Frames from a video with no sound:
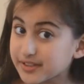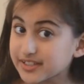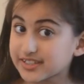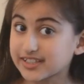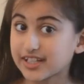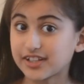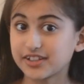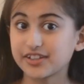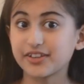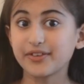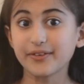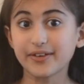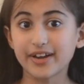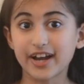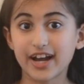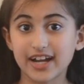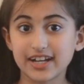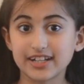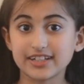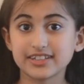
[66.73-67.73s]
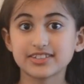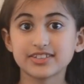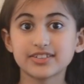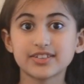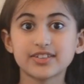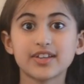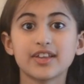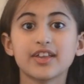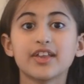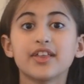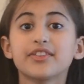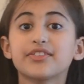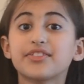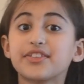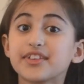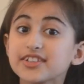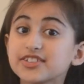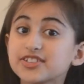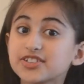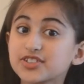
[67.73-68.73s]
me tell you guys.
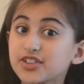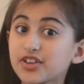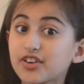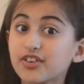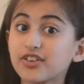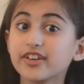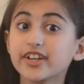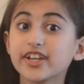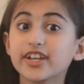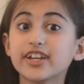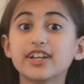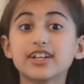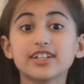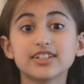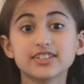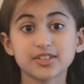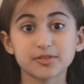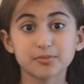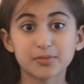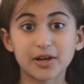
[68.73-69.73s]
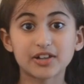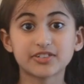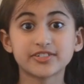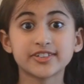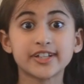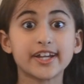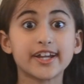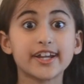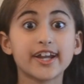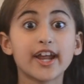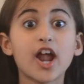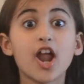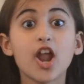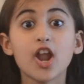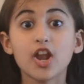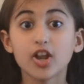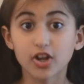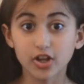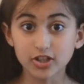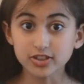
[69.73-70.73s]
This story is about a
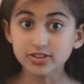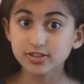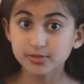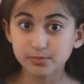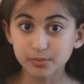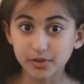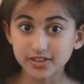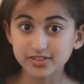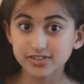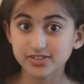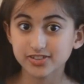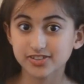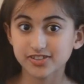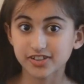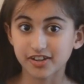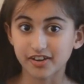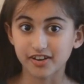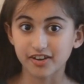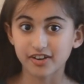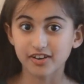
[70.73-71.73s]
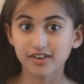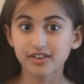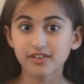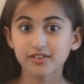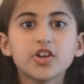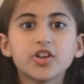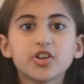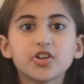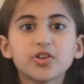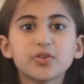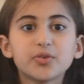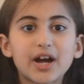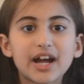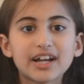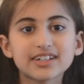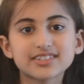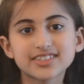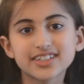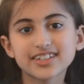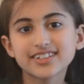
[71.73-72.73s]
lost monster who
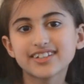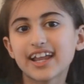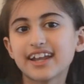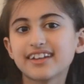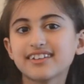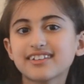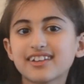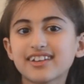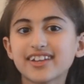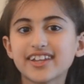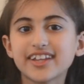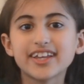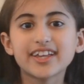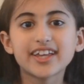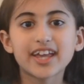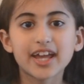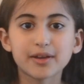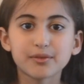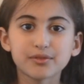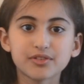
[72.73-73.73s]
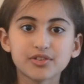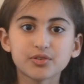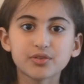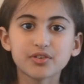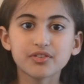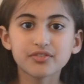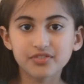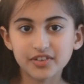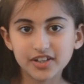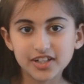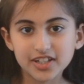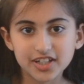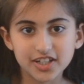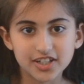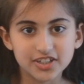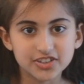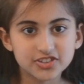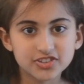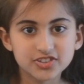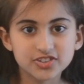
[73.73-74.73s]
accidentally came to a
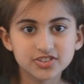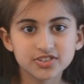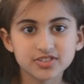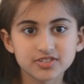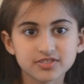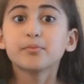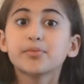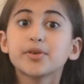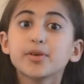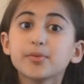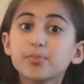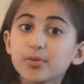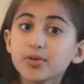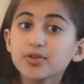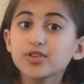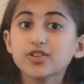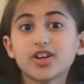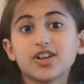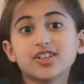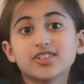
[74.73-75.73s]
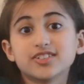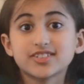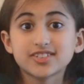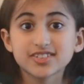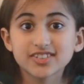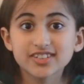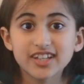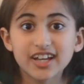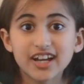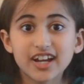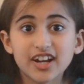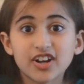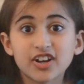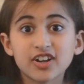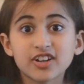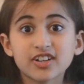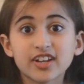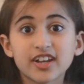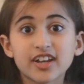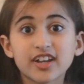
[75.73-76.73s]
village. People got
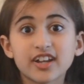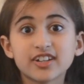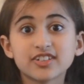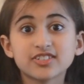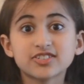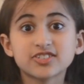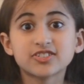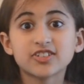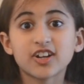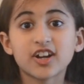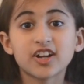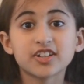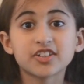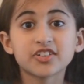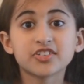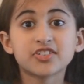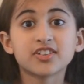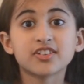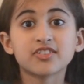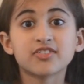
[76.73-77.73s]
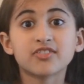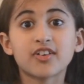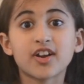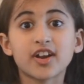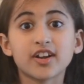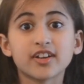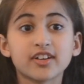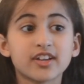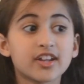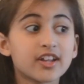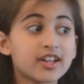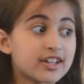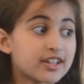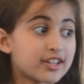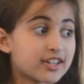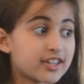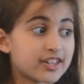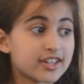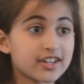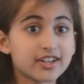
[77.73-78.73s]
scared and started to run
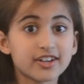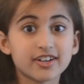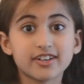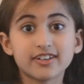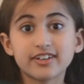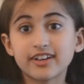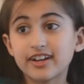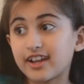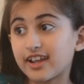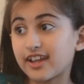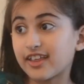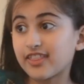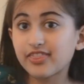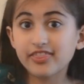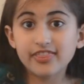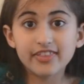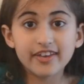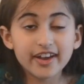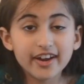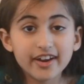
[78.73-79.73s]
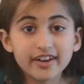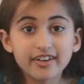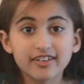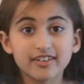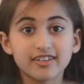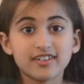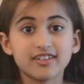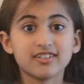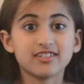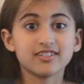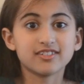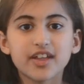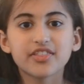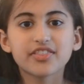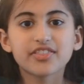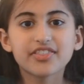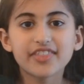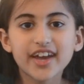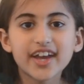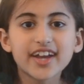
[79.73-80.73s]
here and there.
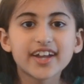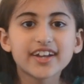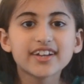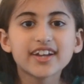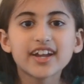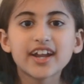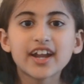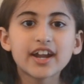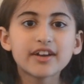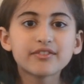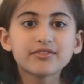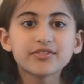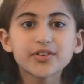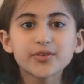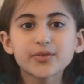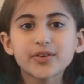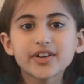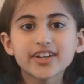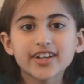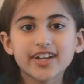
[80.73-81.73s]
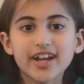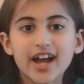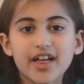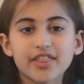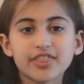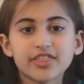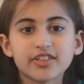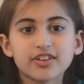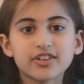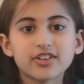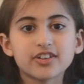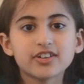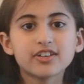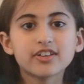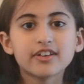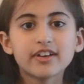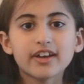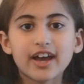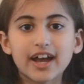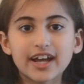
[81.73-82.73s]
And then everyone gathered
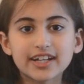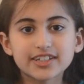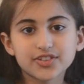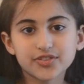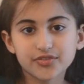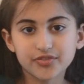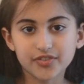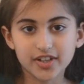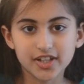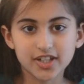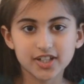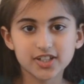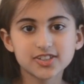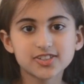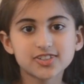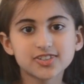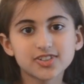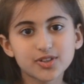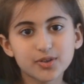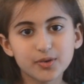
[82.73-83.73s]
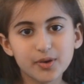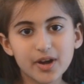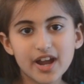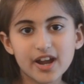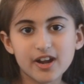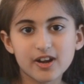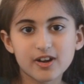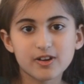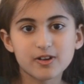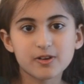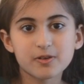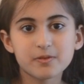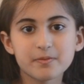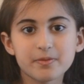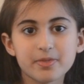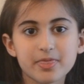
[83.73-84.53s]
at Village Square,